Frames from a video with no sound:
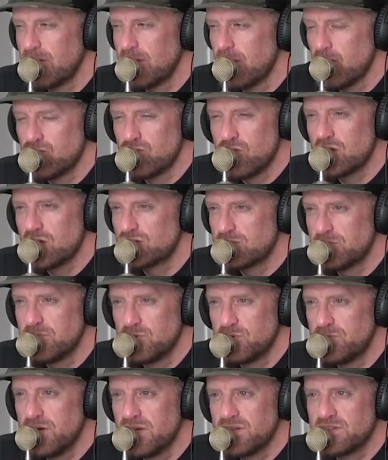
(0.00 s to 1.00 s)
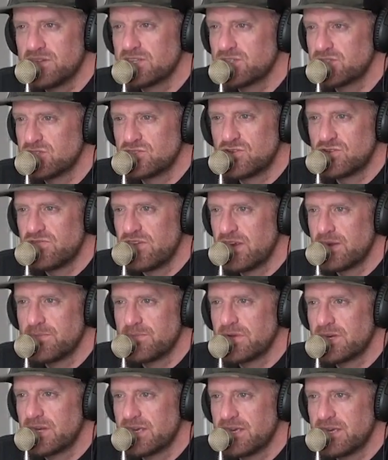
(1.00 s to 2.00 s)
a rushed blue belt doesn't serve
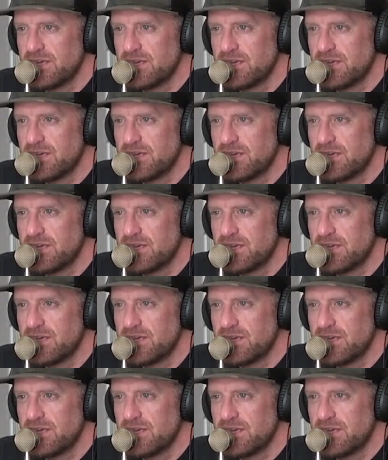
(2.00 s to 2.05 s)
anybody.